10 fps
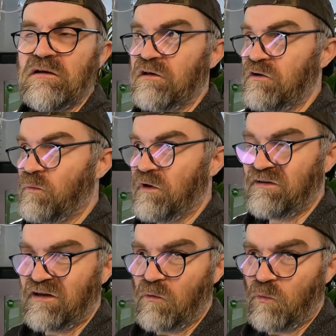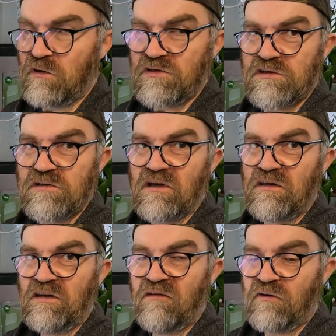You don't want it to get worse, and
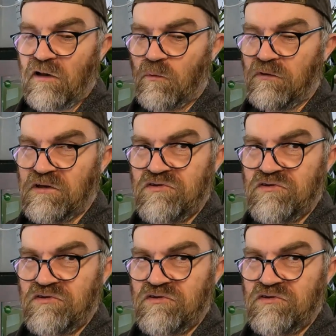you definitely want to